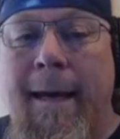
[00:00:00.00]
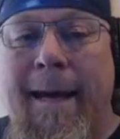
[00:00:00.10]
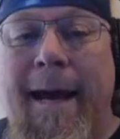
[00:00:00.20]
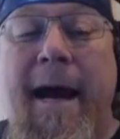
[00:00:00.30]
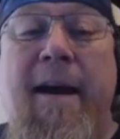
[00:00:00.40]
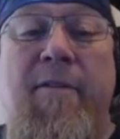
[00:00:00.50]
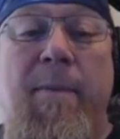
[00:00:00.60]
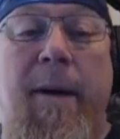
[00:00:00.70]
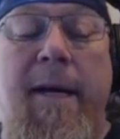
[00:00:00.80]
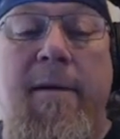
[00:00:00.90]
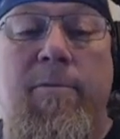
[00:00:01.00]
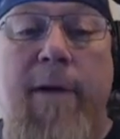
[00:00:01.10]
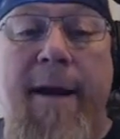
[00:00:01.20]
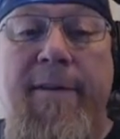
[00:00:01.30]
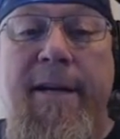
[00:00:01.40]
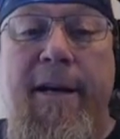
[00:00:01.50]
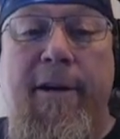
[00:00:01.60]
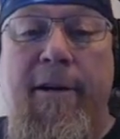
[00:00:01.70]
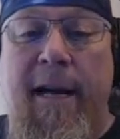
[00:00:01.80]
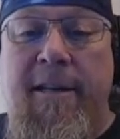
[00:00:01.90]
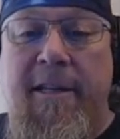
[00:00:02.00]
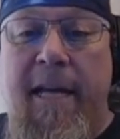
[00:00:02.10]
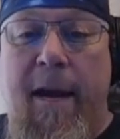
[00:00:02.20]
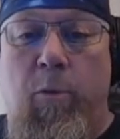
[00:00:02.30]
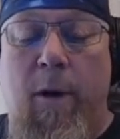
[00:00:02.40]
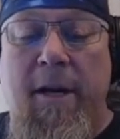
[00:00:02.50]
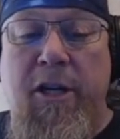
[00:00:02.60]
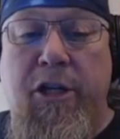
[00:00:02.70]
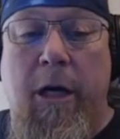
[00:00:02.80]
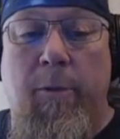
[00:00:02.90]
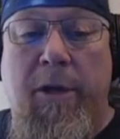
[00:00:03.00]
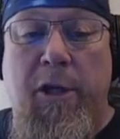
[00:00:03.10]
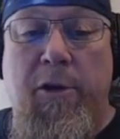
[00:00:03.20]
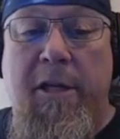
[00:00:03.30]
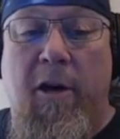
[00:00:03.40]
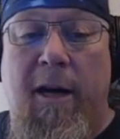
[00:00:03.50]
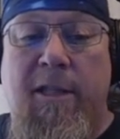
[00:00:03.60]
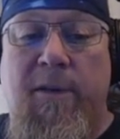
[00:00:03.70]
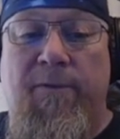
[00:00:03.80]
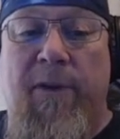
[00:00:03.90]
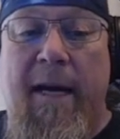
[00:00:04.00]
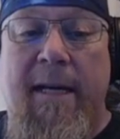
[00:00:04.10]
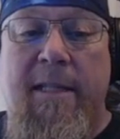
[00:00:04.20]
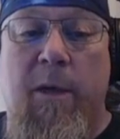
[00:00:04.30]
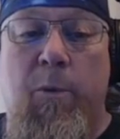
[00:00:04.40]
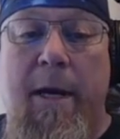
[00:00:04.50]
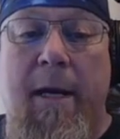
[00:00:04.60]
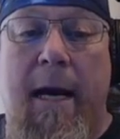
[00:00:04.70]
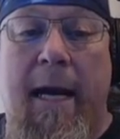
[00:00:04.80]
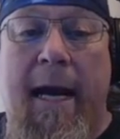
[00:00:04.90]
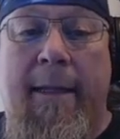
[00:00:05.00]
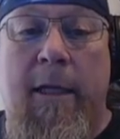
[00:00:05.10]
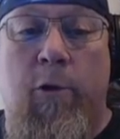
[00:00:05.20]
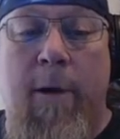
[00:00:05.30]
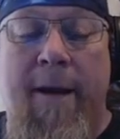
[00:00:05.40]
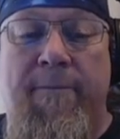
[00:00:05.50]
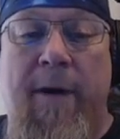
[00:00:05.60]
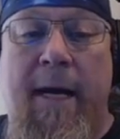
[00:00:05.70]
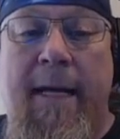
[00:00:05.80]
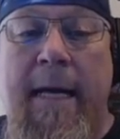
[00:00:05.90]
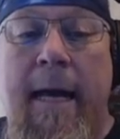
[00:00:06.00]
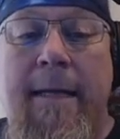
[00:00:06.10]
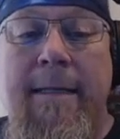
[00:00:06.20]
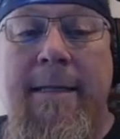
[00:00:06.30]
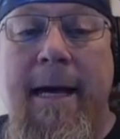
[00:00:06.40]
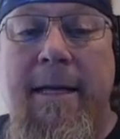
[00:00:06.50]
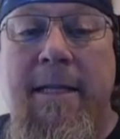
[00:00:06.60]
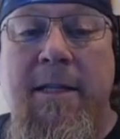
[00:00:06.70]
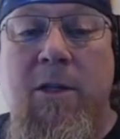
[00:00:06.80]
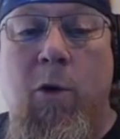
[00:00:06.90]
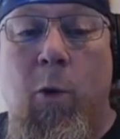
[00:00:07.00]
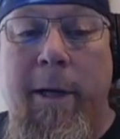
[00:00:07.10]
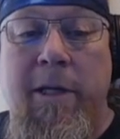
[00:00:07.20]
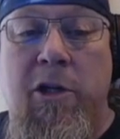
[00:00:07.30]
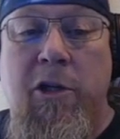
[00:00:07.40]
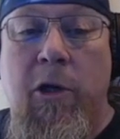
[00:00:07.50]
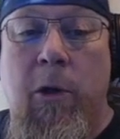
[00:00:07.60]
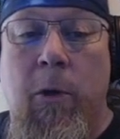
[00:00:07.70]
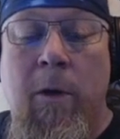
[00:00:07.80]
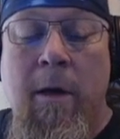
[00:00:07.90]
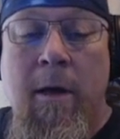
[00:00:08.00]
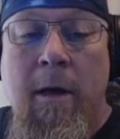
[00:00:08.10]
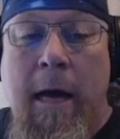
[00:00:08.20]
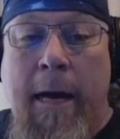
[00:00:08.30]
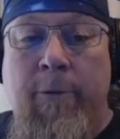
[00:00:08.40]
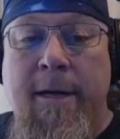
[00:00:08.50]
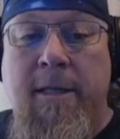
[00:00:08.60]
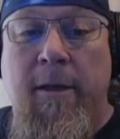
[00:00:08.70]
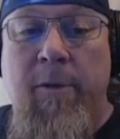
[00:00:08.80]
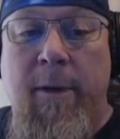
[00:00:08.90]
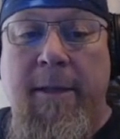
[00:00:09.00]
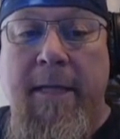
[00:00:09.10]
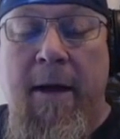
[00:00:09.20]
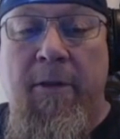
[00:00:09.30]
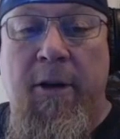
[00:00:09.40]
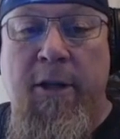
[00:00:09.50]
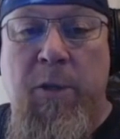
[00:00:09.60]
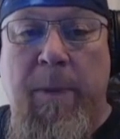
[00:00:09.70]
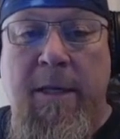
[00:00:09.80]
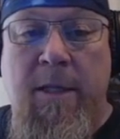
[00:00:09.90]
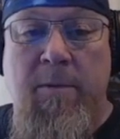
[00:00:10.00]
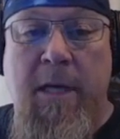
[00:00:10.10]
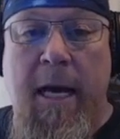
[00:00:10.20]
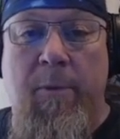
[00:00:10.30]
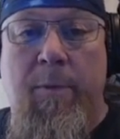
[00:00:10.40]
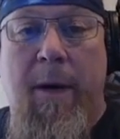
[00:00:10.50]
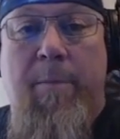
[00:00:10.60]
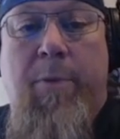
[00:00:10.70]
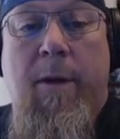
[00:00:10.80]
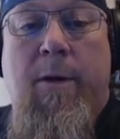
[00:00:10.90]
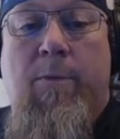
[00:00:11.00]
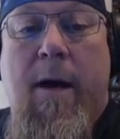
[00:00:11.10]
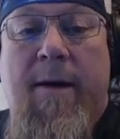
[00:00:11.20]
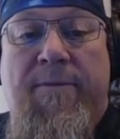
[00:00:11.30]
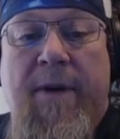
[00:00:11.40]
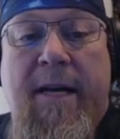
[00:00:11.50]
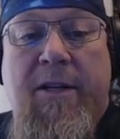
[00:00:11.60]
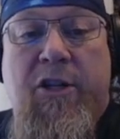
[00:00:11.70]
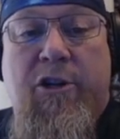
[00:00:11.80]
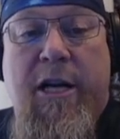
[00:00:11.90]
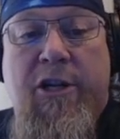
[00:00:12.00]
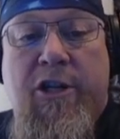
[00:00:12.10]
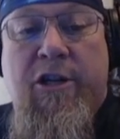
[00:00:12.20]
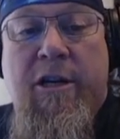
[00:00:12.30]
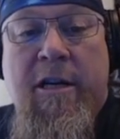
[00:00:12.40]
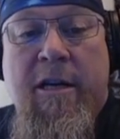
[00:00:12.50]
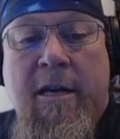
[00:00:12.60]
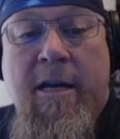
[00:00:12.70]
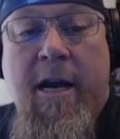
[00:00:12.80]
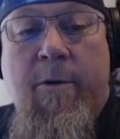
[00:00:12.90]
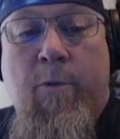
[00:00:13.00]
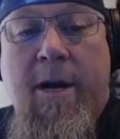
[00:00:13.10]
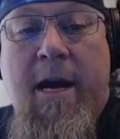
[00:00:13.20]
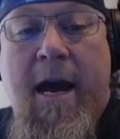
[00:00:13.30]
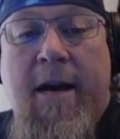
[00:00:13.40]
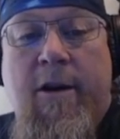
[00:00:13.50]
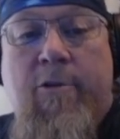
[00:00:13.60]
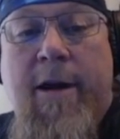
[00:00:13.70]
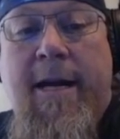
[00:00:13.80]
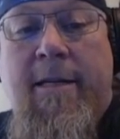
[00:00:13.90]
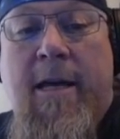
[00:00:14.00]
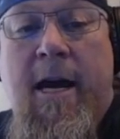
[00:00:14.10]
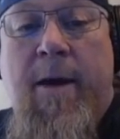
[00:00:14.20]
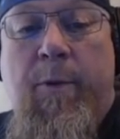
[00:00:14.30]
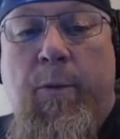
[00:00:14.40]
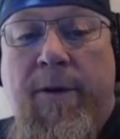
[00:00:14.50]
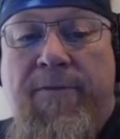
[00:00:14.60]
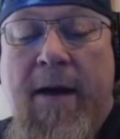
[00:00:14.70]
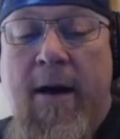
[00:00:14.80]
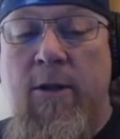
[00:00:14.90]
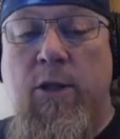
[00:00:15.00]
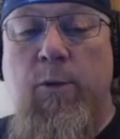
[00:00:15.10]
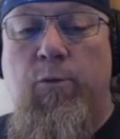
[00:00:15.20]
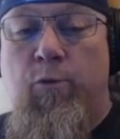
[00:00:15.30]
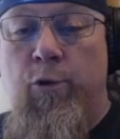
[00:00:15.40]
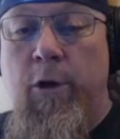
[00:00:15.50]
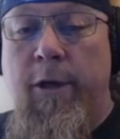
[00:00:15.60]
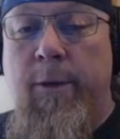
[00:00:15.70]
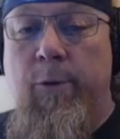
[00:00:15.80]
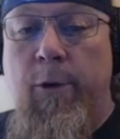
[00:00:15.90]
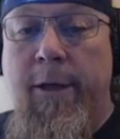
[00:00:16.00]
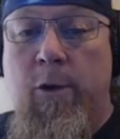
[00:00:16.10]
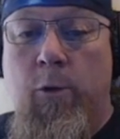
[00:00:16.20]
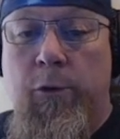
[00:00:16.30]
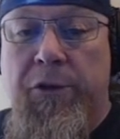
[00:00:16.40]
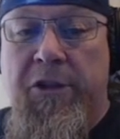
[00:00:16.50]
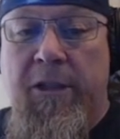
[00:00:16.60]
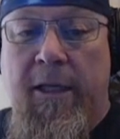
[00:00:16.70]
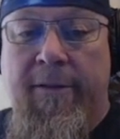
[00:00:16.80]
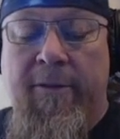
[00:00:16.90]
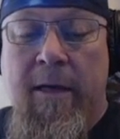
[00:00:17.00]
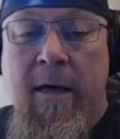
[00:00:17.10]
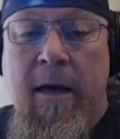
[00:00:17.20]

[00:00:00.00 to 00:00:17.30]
Hey everybody, Raven here, and today we're going to share with you the awesome finds that we got at the Grapevine Texas Coin Show. I recently went down there and spent some time with my brother Rob Finds Treasure, and we had a great time and we found some really cool stuff.